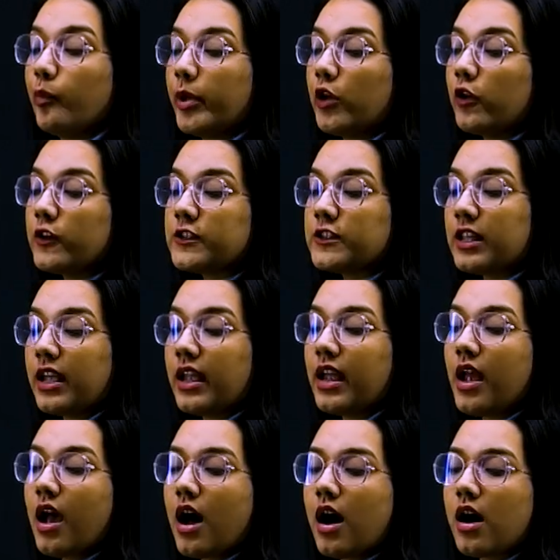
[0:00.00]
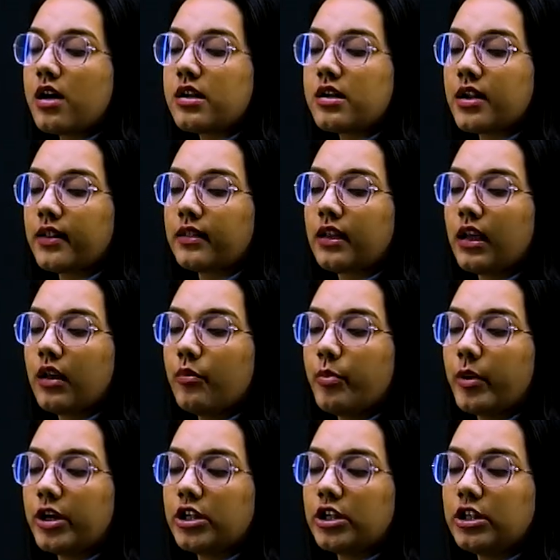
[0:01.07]
Because they are nothing
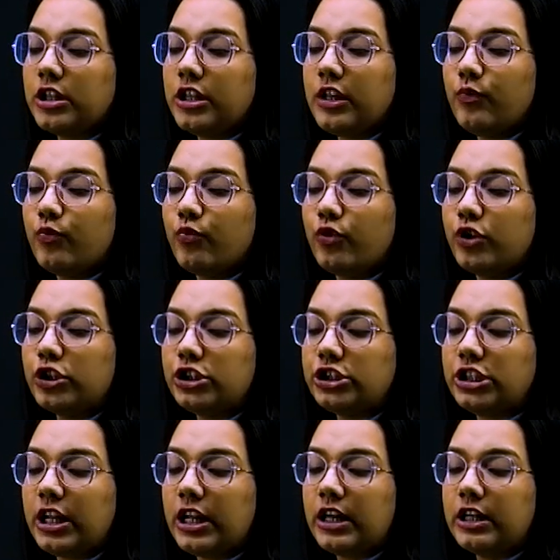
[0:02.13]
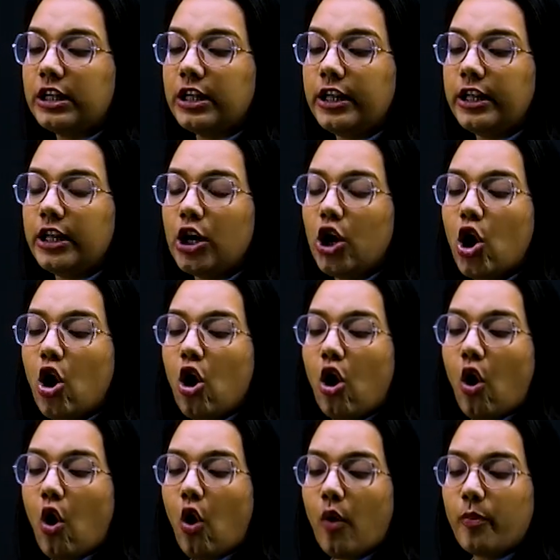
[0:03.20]
but the vertically
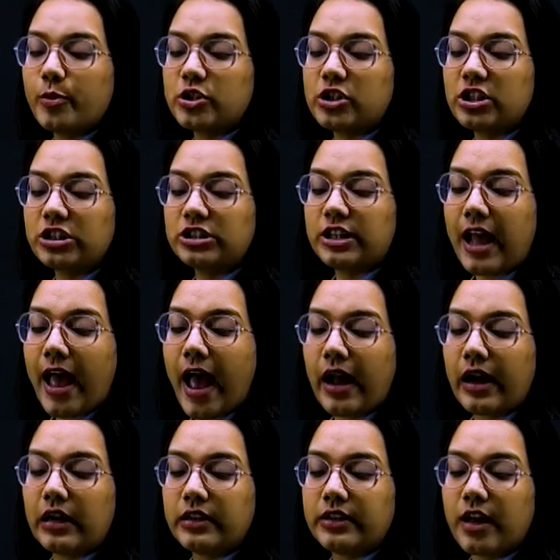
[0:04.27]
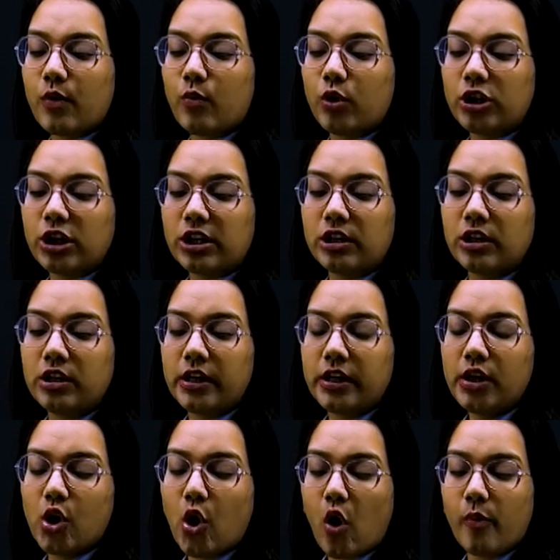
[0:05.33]
opposite angle. They are
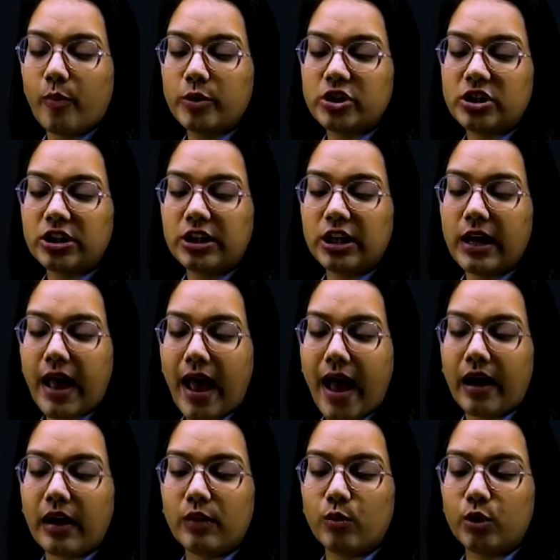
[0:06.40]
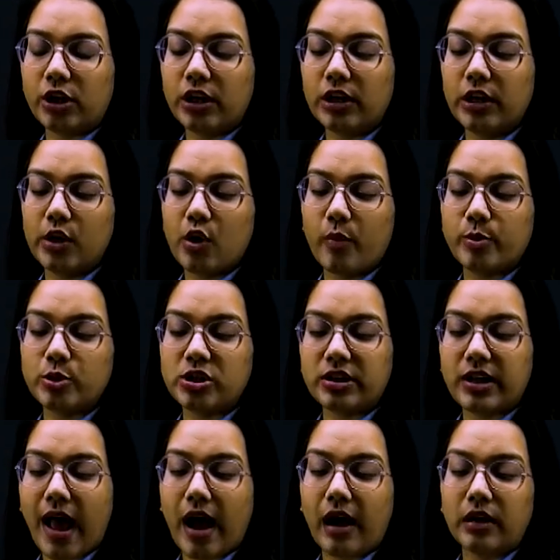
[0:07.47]
vertically opposite
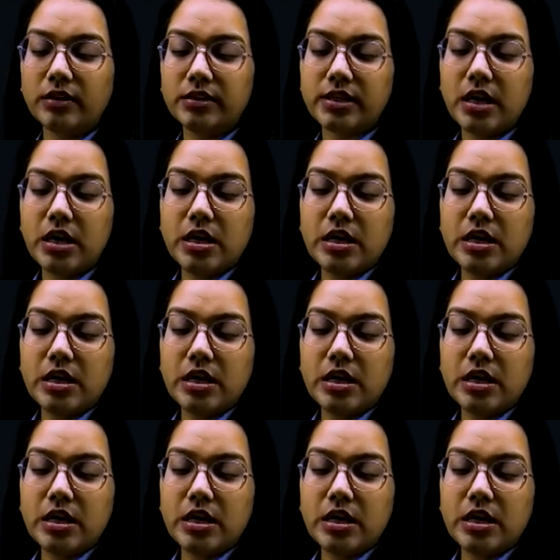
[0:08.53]
angles.